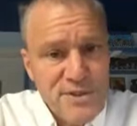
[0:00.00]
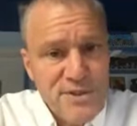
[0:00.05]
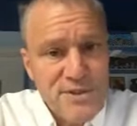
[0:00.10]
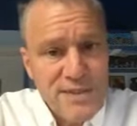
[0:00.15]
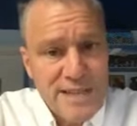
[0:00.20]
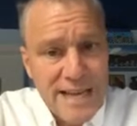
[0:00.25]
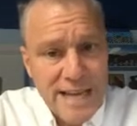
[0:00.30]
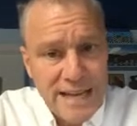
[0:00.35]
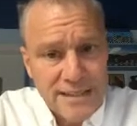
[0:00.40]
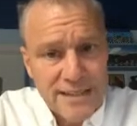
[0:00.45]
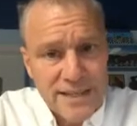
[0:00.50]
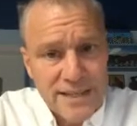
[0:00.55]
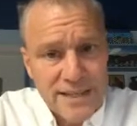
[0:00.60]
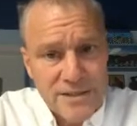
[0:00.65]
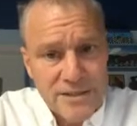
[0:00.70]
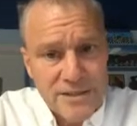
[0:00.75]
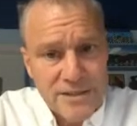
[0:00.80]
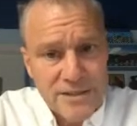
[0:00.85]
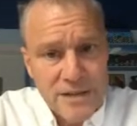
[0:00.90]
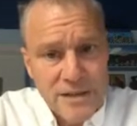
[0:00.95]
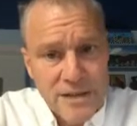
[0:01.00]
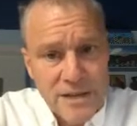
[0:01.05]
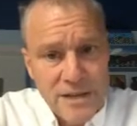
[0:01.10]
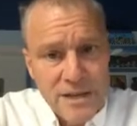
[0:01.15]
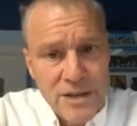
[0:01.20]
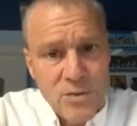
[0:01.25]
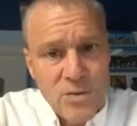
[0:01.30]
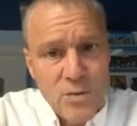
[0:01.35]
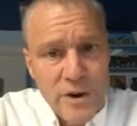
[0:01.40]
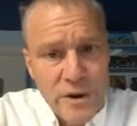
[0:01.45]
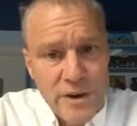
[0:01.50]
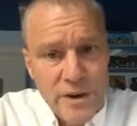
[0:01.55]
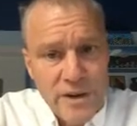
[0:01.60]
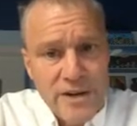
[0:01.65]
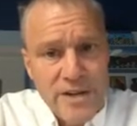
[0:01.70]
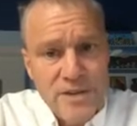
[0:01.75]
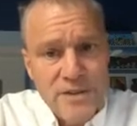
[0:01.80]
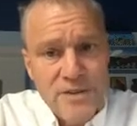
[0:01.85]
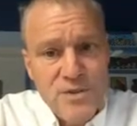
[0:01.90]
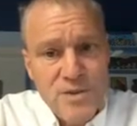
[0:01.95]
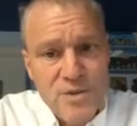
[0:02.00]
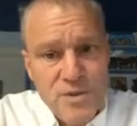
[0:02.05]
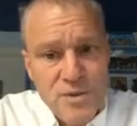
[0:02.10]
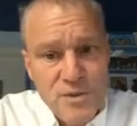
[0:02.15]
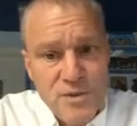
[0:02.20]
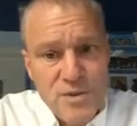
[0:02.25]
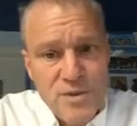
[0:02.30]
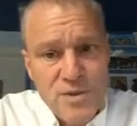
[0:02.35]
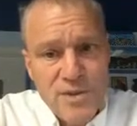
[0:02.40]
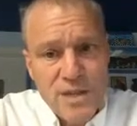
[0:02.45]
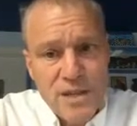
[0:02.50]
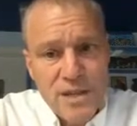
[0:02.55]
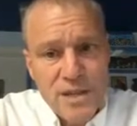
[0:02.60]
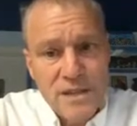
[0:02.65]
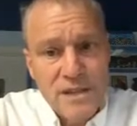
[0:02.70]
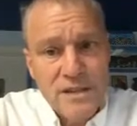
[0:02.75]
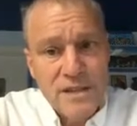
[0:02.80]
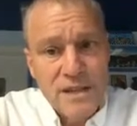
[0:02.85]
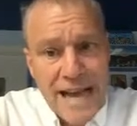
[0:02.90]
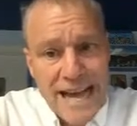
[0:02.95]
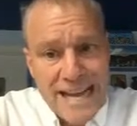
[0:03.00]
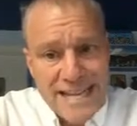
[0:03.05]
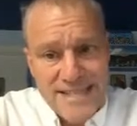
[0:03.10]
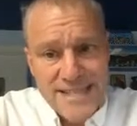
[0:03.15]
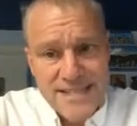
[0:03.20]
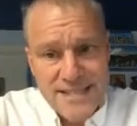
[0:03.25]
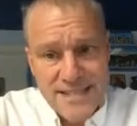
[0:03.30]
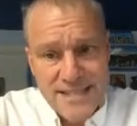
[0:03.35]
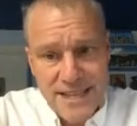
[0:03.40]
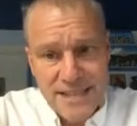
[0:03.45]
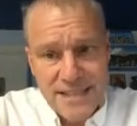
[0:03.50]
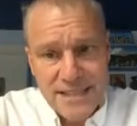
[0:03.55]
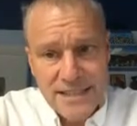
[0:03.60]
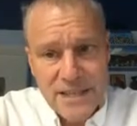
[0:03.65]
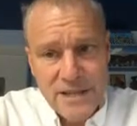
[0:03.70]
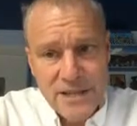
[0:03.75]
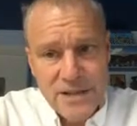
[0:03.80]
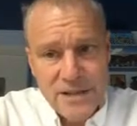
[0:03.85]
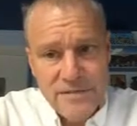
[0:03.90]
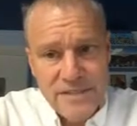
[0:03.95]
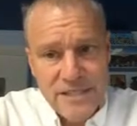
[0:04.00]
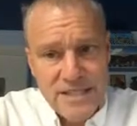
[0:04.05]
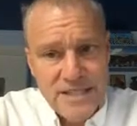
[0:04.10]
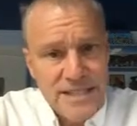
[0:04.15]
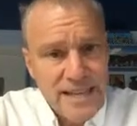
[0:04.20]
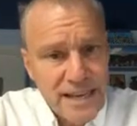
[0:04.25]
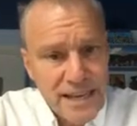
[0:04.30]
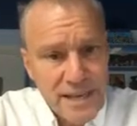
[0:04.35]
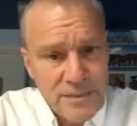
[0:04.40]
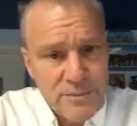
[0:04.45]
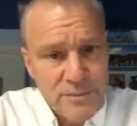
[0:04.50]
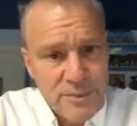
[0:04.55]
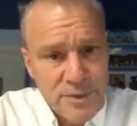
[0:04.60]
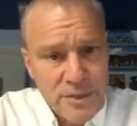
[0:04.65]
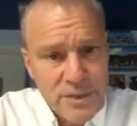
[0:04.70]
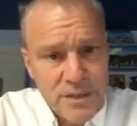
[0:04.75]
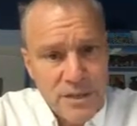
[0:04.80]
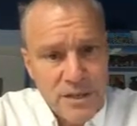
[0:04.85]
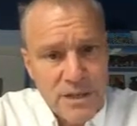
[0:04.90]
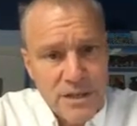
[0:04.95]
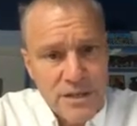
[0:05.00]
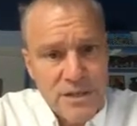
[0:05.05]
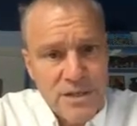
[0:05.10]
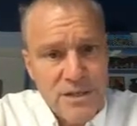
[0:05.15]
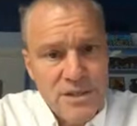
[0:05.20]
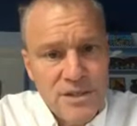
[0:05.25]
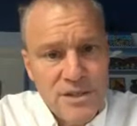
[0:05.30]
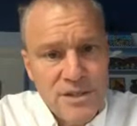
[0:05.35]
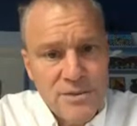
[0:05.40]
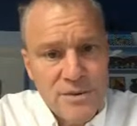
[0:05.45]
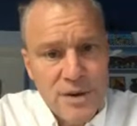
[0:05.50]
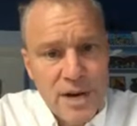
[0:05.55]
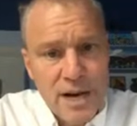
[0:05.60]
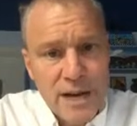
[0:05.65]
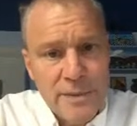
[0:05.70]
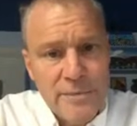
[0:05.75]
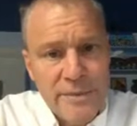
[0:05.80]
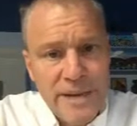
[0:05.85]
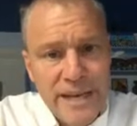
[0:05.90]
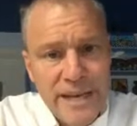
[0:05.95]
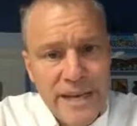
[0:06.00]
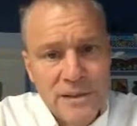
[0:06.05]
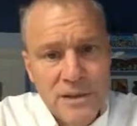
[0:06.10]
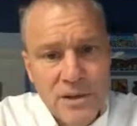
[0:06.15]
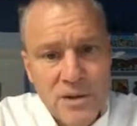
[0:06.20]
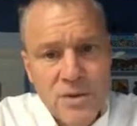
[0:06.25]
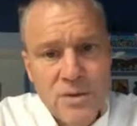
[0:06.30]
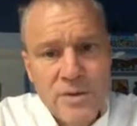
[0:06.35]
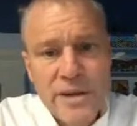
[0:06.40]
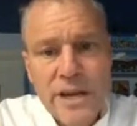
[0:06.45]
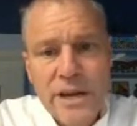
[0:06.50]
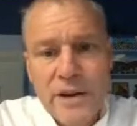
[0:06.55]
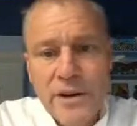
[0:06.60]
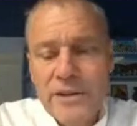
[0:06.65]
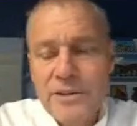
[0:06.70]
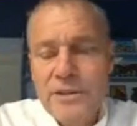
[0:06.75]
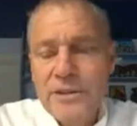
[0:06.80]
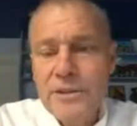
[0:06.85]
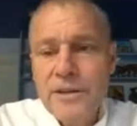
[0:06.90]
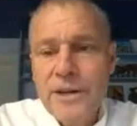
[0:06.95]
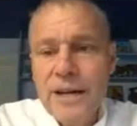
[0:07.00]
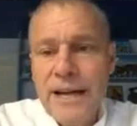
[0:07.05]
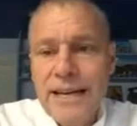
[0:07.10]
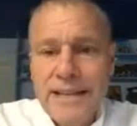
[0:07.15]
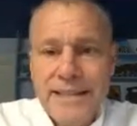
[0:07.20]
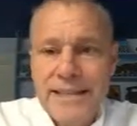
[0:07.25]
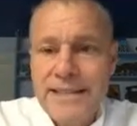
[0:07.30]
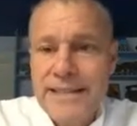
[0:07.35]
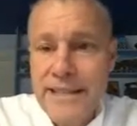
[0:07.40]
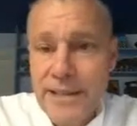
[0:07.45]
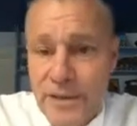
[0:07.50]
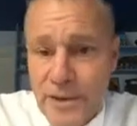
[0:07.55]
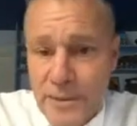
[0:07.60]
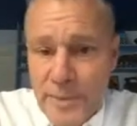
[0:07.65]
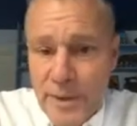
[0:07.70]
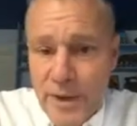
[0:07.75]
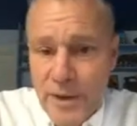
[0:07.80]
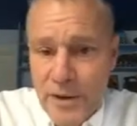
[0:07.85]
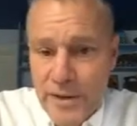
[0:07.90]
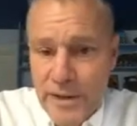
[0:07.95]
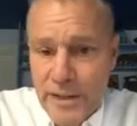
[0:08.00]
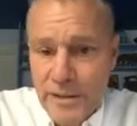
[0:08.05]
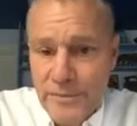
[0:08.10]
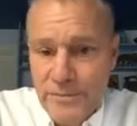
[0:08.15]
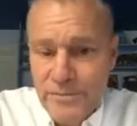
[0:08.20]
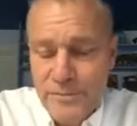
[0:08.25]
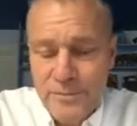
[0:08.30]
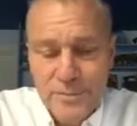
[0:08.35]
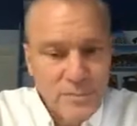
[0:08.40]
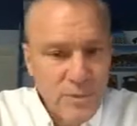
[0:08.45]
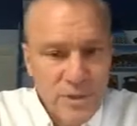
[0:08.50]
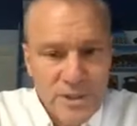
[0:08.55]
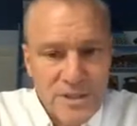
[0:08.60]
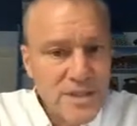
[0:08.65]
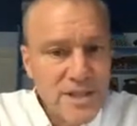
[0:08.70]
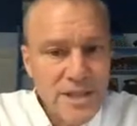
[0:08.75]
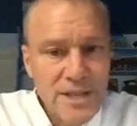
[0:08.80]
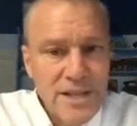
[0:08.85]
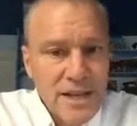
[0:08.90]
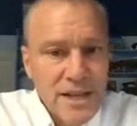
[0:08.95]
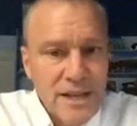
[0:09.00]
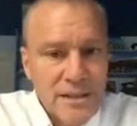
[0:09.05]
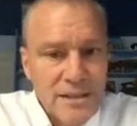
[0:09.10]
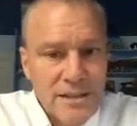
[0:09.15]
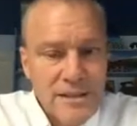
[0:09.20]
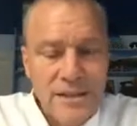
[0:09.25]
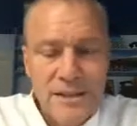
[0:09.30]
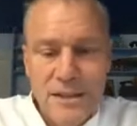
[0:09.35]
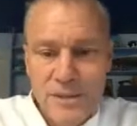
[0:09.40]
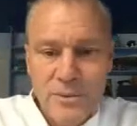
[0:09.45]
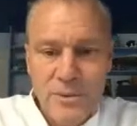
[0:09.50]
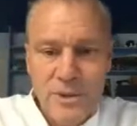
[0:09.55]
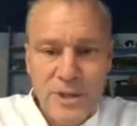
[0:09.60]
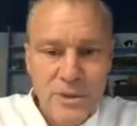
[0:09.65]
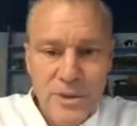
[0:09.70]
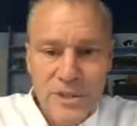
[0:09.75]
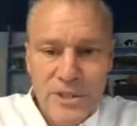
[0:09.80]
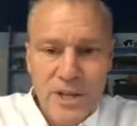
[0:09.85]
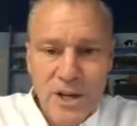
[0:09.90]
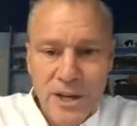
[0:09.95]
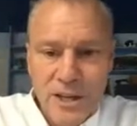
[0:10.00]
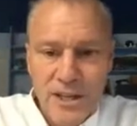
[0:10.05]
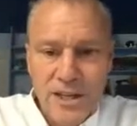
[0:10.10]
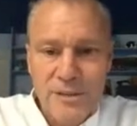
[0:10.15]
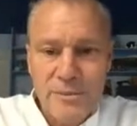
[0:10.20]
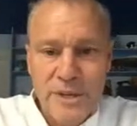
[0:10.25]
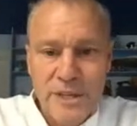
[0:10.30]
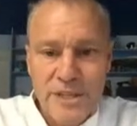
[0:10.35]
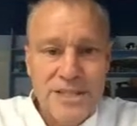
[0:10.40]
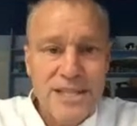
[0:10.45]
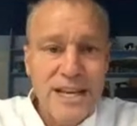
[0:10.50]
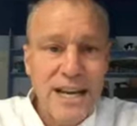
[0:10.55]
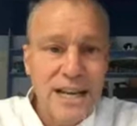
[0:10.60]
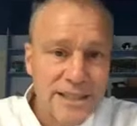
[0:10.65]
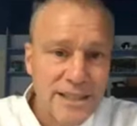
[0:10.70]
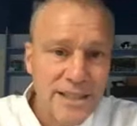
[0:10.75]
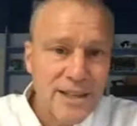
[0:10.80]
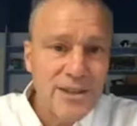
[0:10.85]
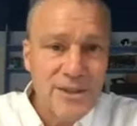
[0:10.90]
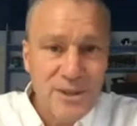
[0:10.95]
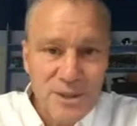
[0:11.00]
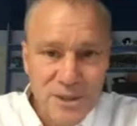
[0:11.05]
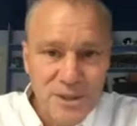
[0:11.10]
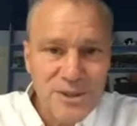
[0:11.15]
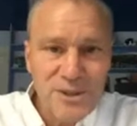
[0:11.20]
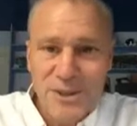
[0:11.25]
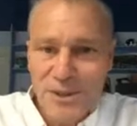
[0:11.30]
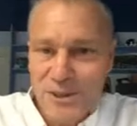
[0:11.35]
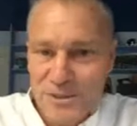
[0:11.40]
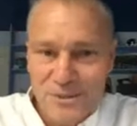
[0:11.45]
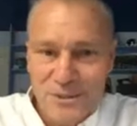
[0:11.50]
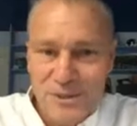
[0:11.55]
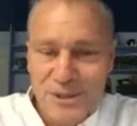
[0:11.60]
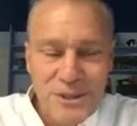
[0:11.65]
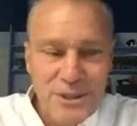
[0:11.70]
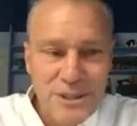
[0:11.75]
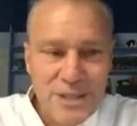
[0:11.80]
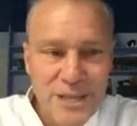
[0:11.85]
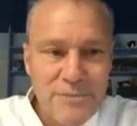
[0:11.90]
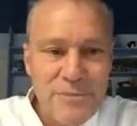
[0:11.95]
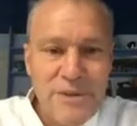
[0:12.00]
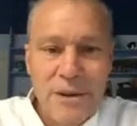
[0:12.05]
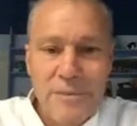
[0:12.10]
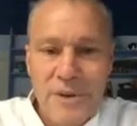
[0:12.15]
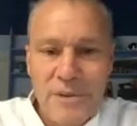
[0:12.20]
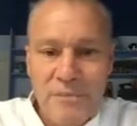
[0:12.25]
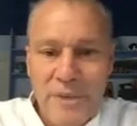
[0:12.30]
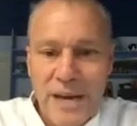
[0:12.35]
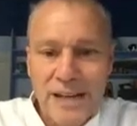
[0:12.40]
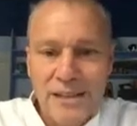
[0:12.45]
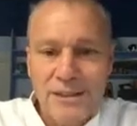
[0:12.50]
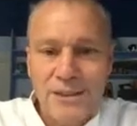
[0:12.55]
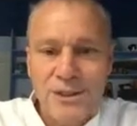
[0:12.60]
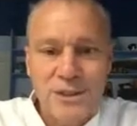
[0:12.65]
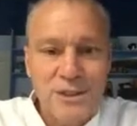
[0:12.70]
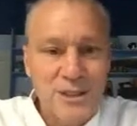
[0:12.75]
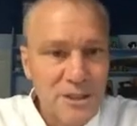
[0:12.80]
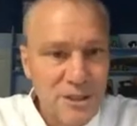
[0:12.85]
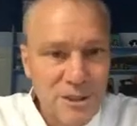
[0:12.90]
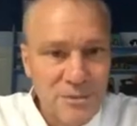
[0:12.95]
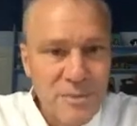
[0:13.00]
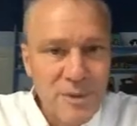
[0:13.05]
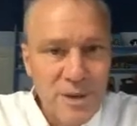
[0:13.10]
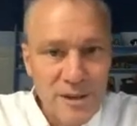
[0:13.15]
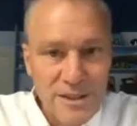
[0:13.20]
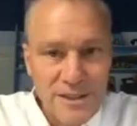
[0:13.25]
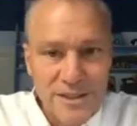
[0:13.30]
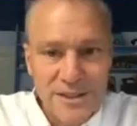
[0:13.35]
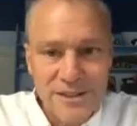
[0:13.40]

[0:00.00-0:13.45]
Satires, where it is used in the last satire of the second book to describe a low character at a dinner party. Once again, when you're talking about satire, notice you keep coming back to dinner parties.